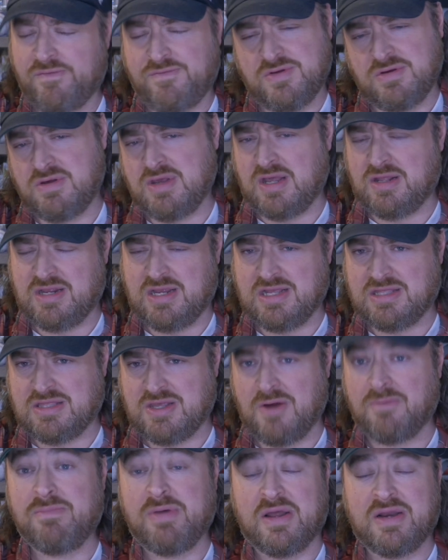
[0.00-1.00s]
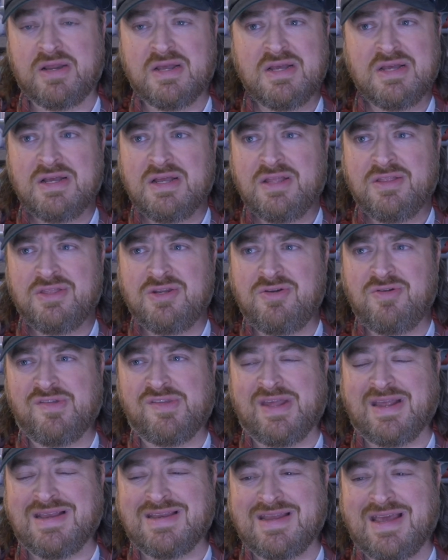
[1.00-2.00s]
if you kind of get there, but the
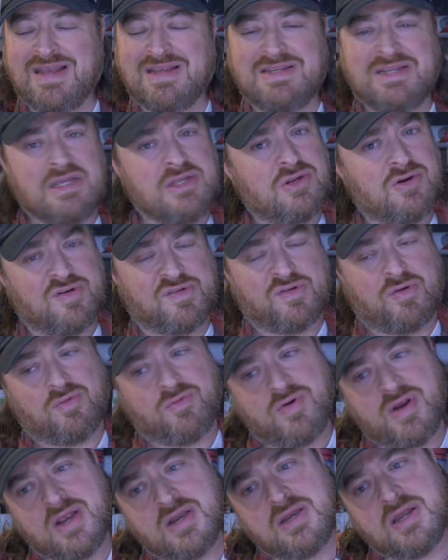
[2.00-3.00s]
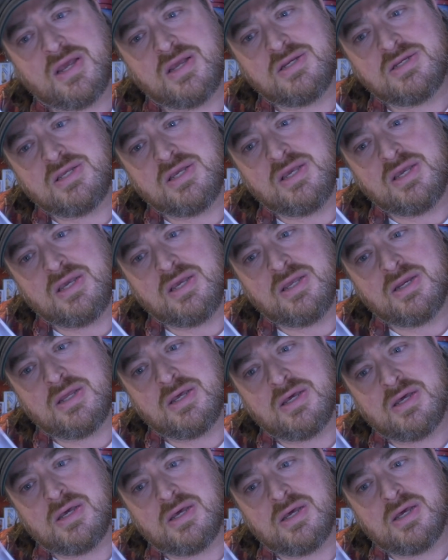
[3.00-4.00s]
dude's like 19 years old, right? 19,
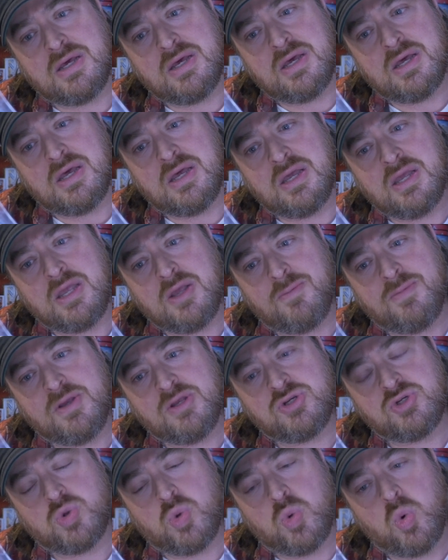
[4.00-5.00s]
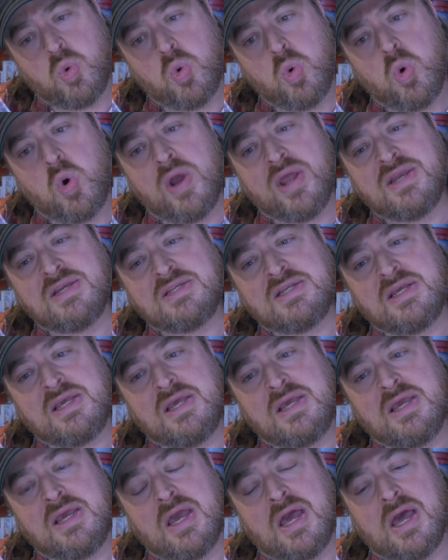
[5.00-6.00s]
uh, he'll be
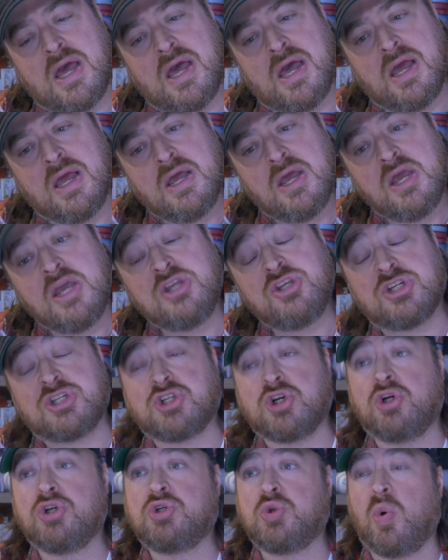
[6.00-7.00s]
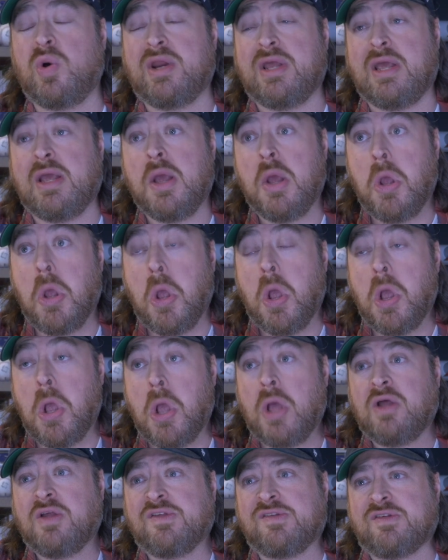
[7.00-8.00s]
20, uh, he just turned 20.
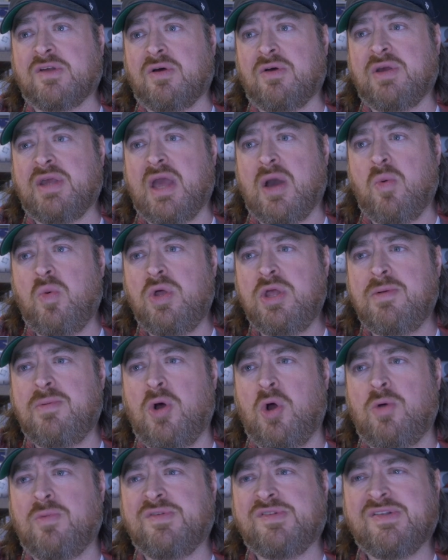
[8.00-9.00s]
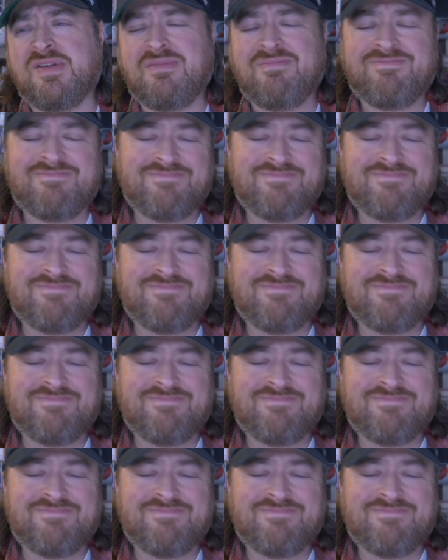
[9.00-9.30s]
So yeah, William Holmes,